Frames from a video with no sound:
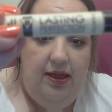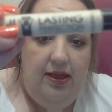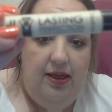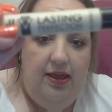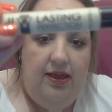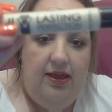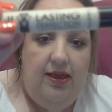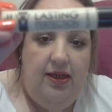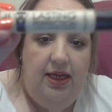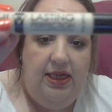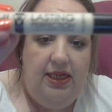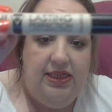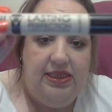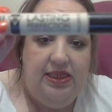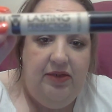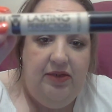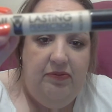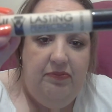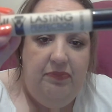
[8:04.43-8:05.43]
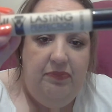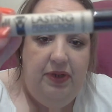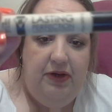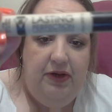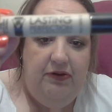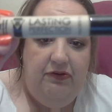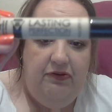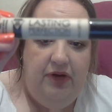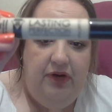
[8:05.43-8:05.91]
Lasting
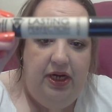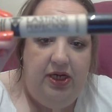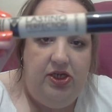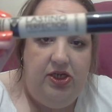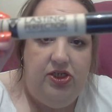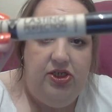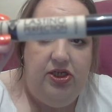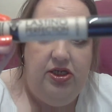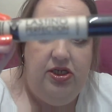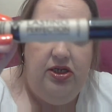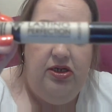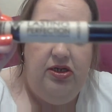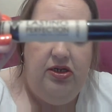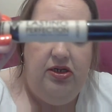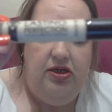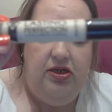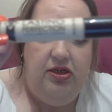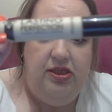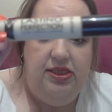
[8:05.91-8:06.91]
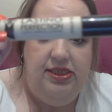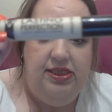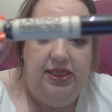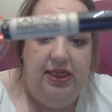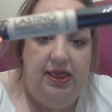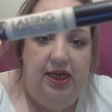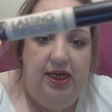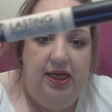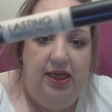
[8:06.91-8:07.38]
Perfection
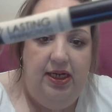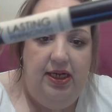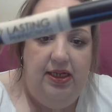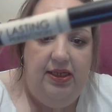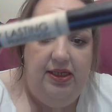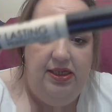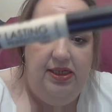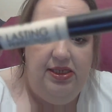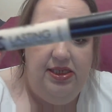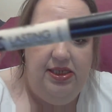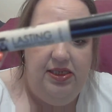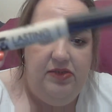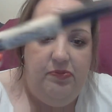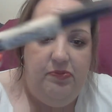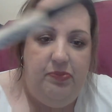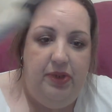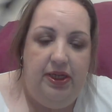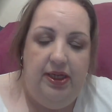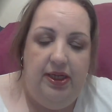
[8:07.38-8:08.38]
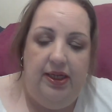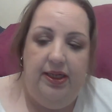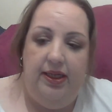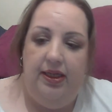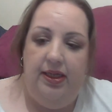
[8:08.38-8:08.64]
Concealer, and this is by